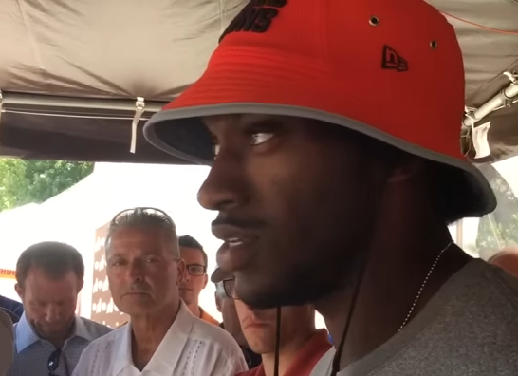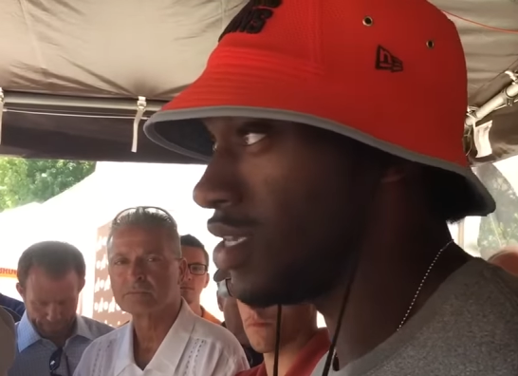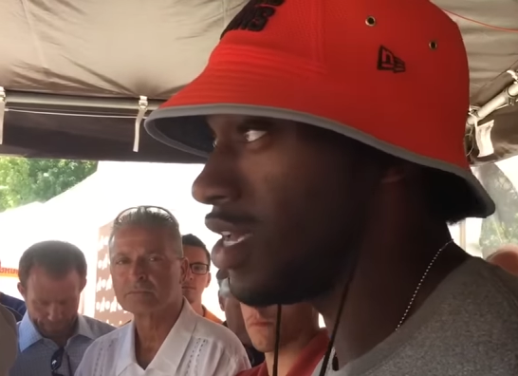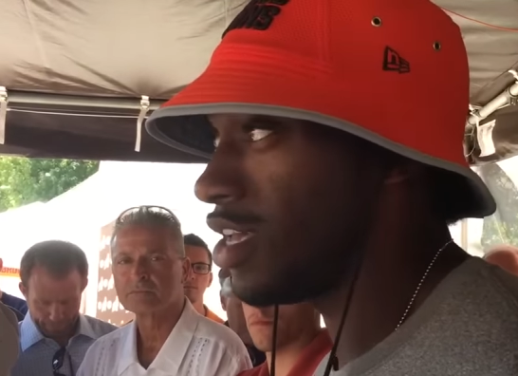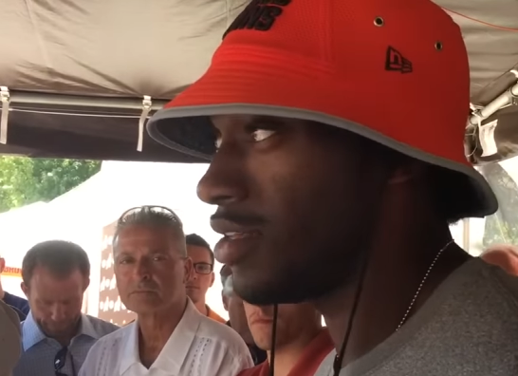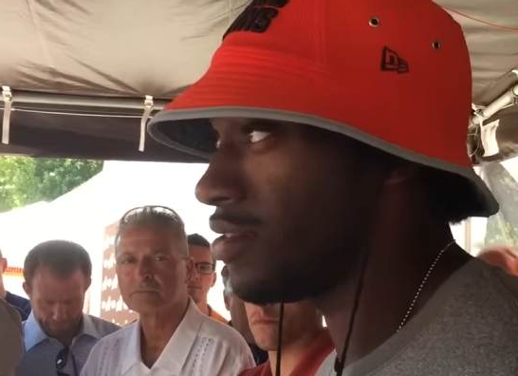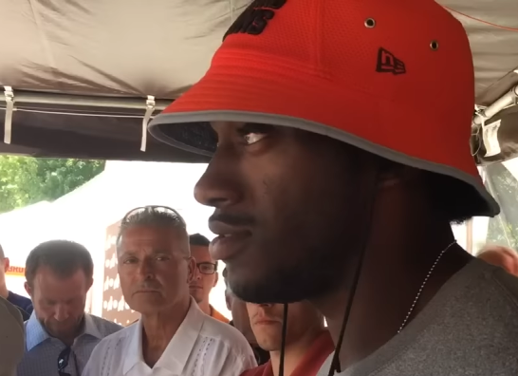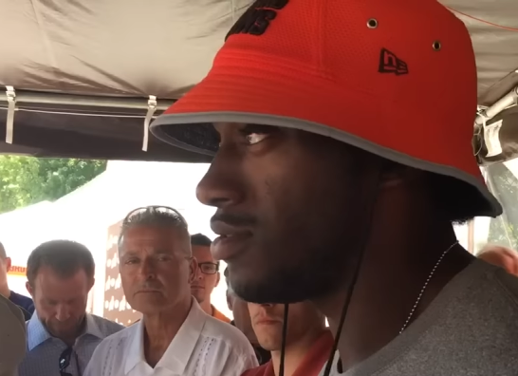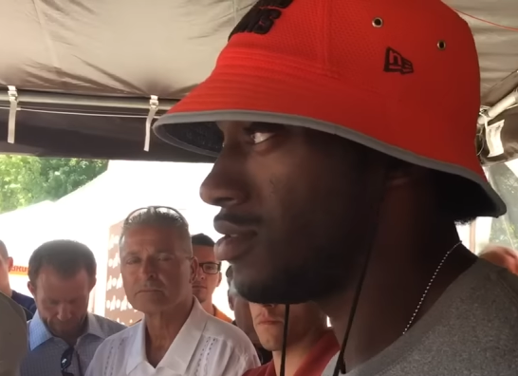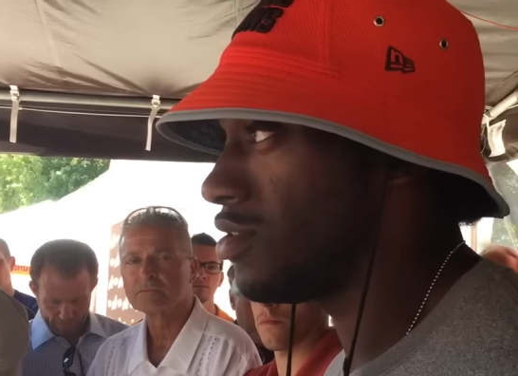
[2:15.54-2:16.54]
Speaker 1: Yeah,
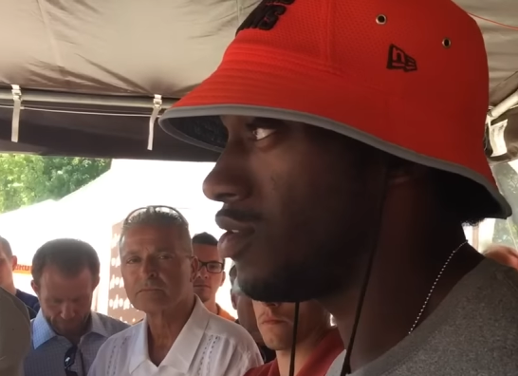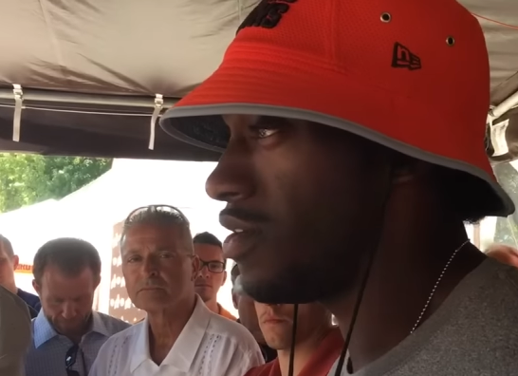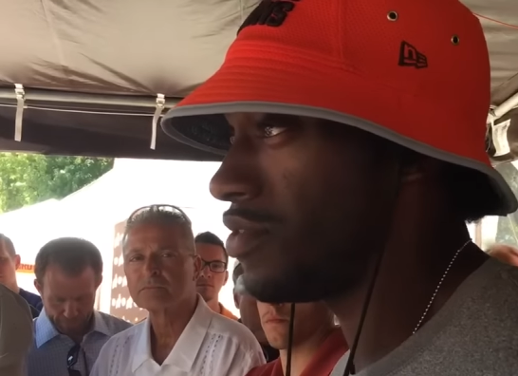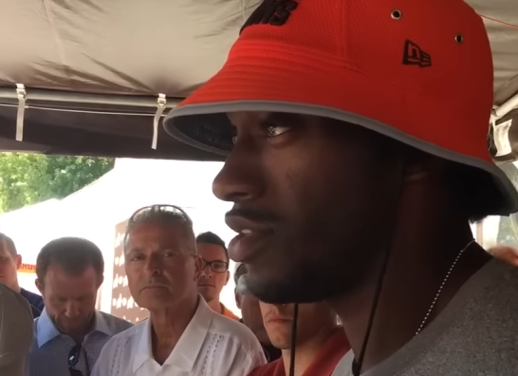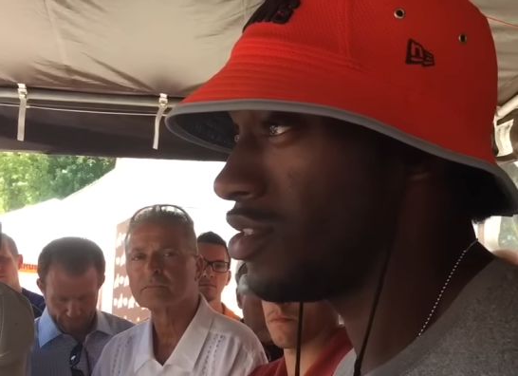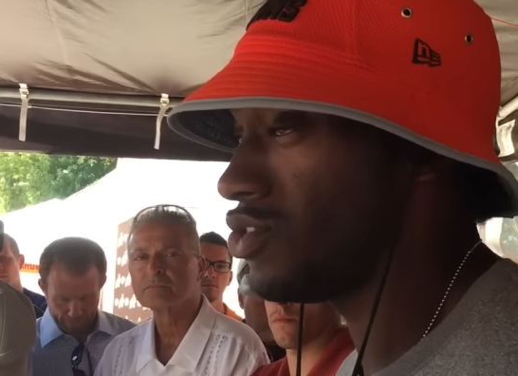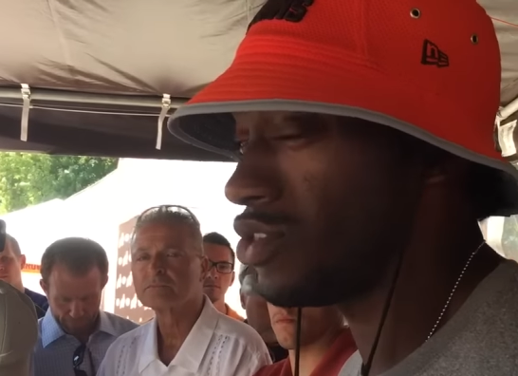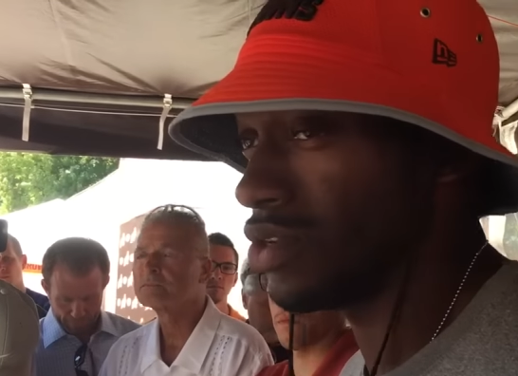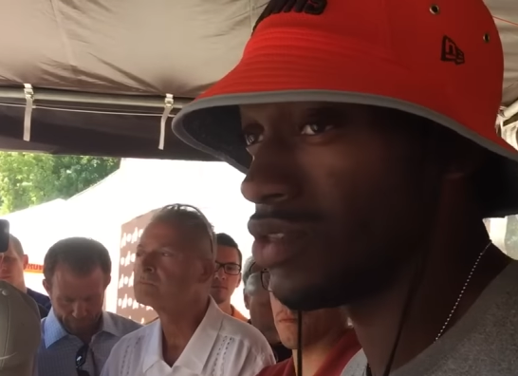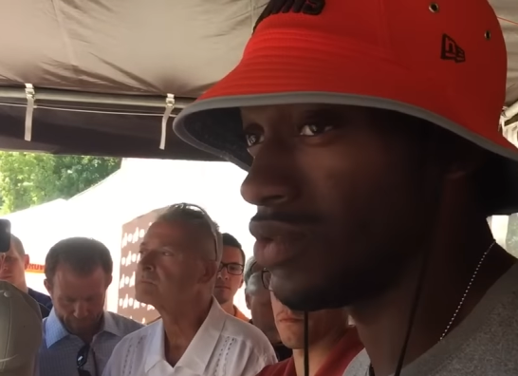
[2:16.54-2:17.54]
you know everything that you
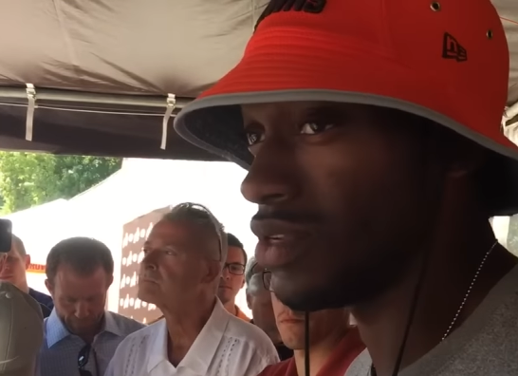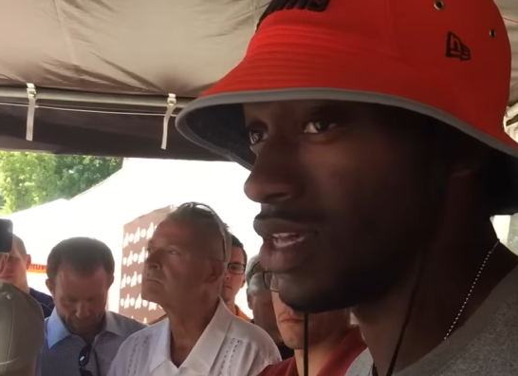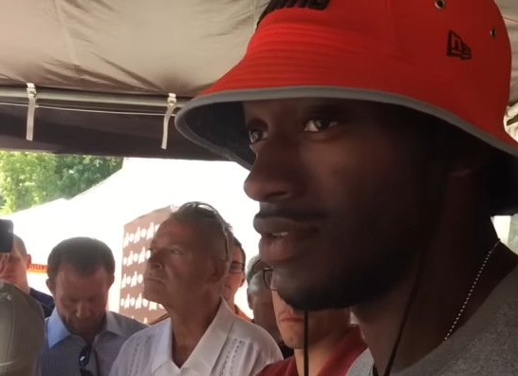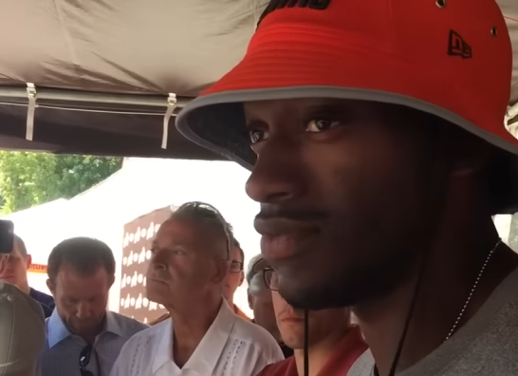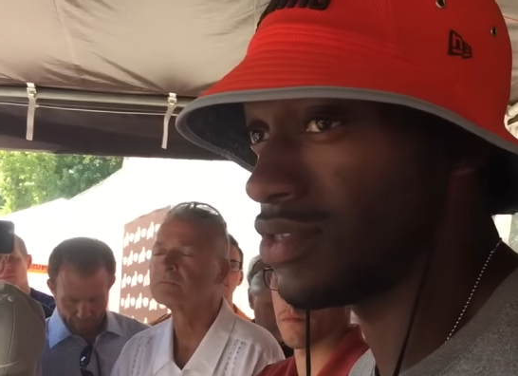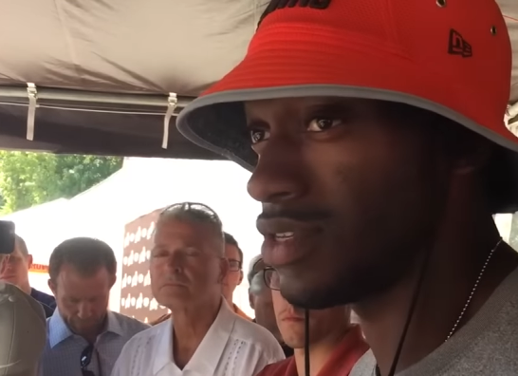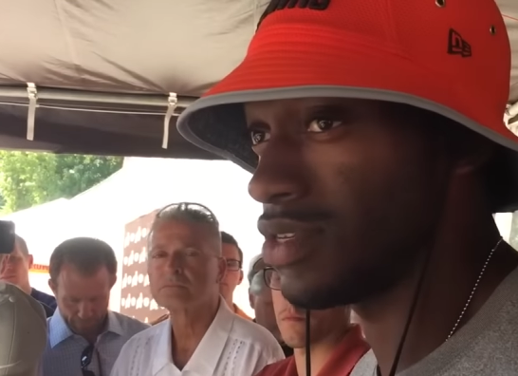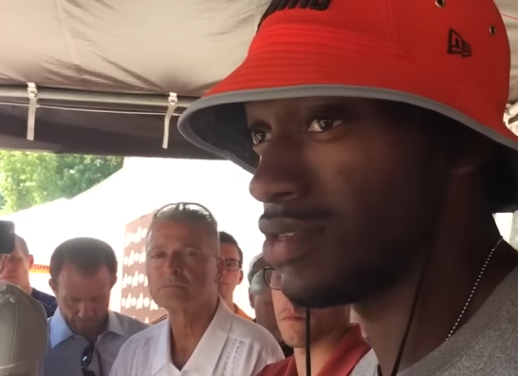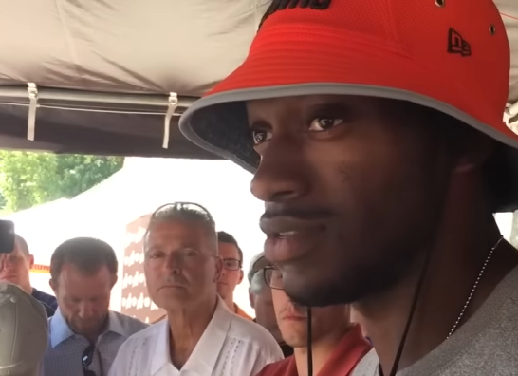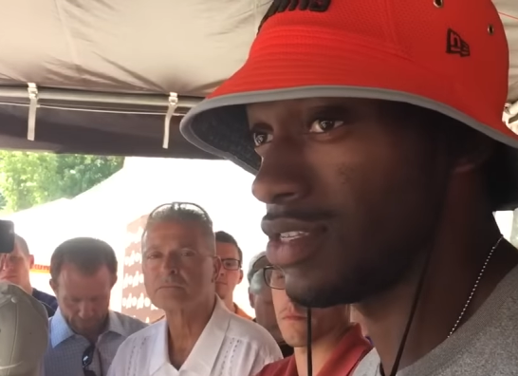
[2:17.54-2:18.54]
go through in life is
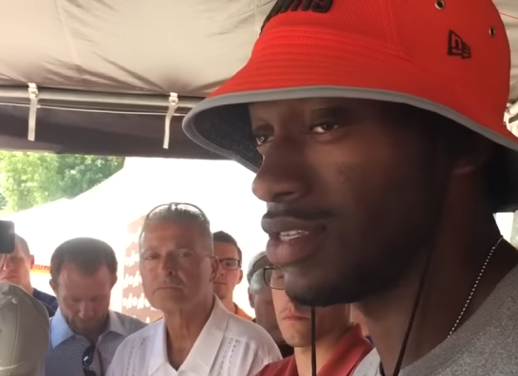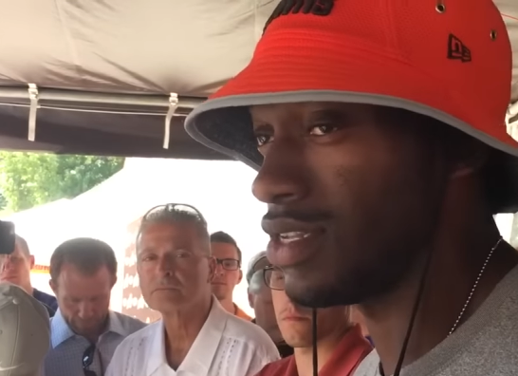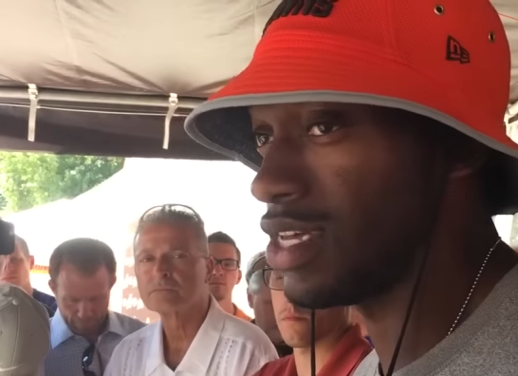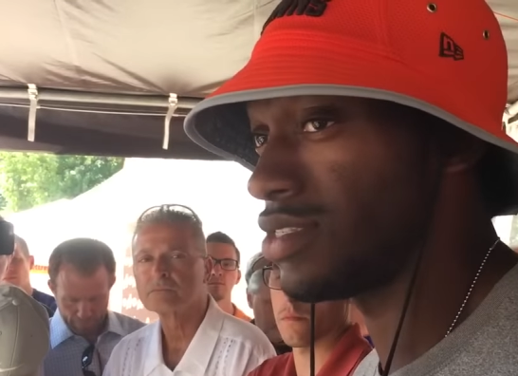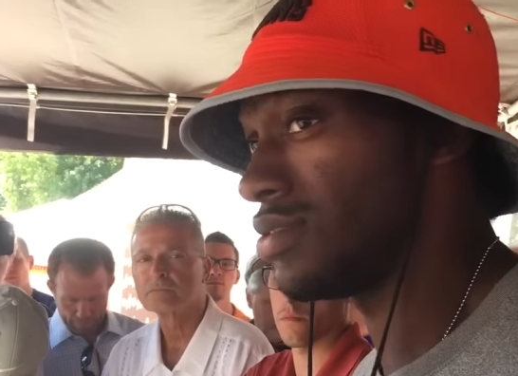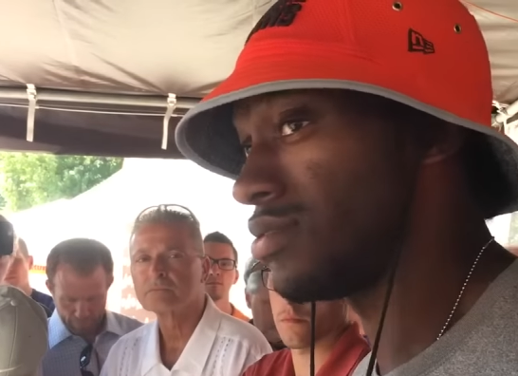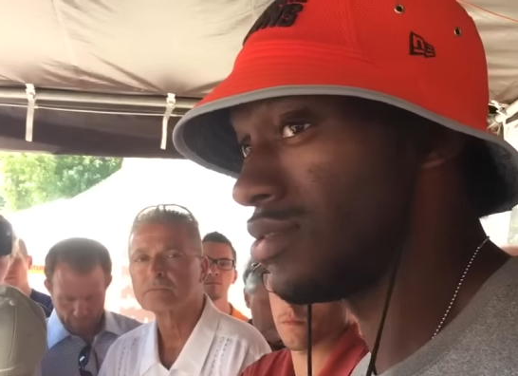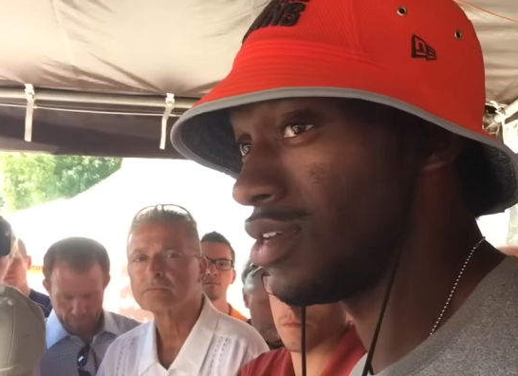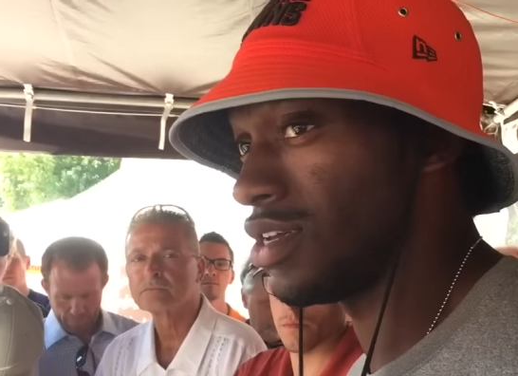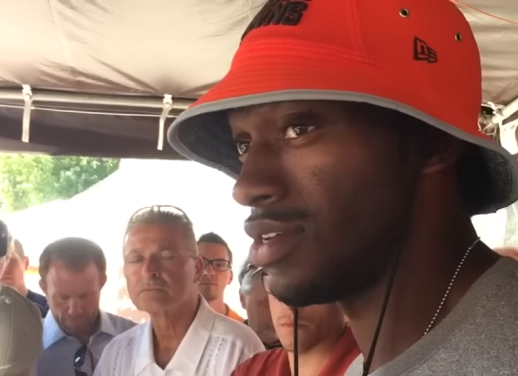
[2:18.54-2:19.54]
gonna it's a lesson,
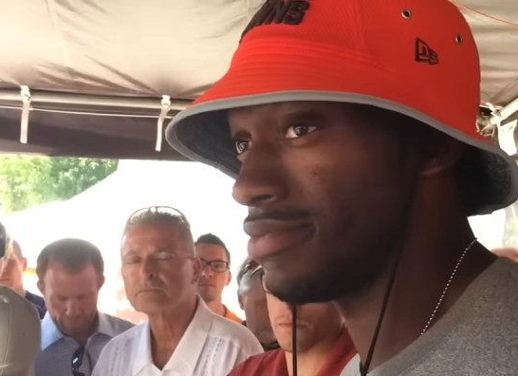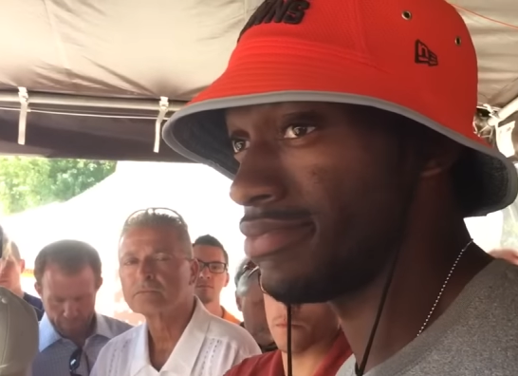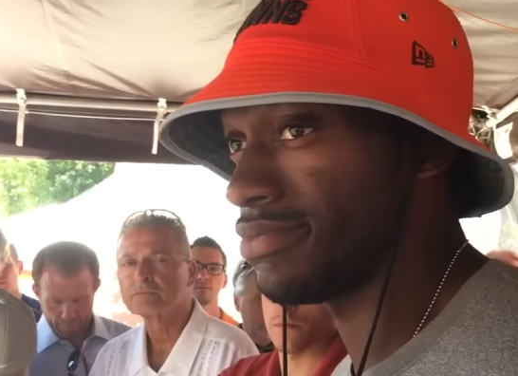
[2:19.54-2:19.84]
um,